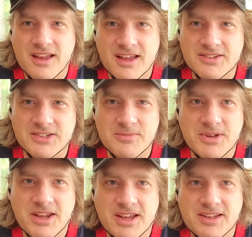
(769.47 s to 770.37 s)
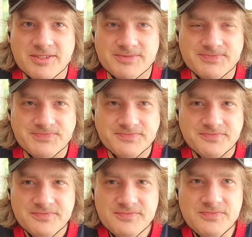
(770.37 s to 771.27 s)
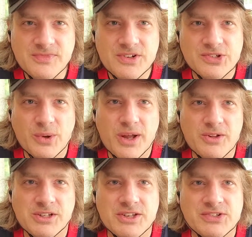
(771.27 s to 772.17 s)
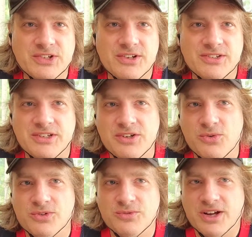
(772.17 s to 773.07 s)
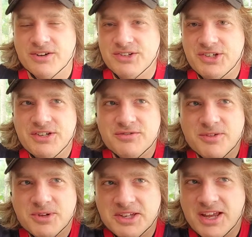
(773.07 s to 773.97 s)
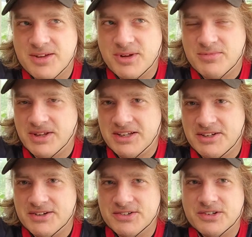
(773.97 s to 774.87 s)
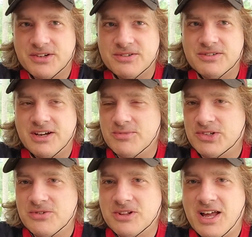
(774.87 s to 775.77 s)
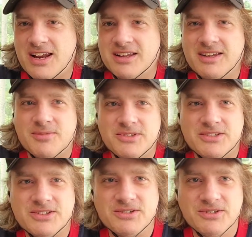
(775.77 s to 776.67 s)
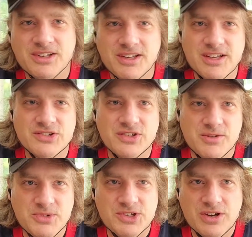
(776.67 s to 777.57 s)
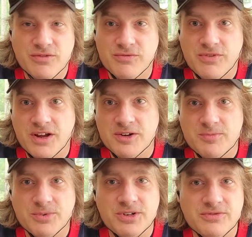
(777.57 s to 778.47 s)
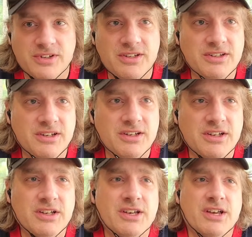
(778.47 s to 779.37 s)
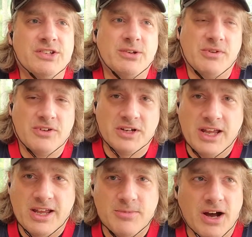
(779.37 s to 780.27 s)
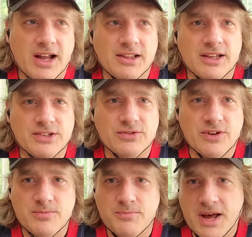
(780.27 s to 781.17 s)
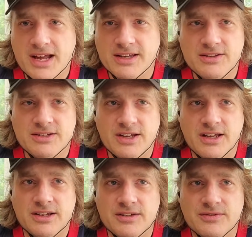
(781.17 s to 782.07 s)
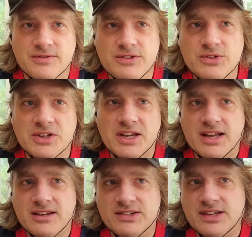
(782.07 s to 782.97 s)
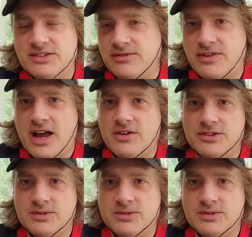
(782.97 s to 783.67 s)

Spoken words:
Exhibit A. So I'll consult an old record sheet from a game I played years ago, and I'm so glad I kept it too. So let me share very briefly some of our game highlights from back in the day. You can get a sense of how this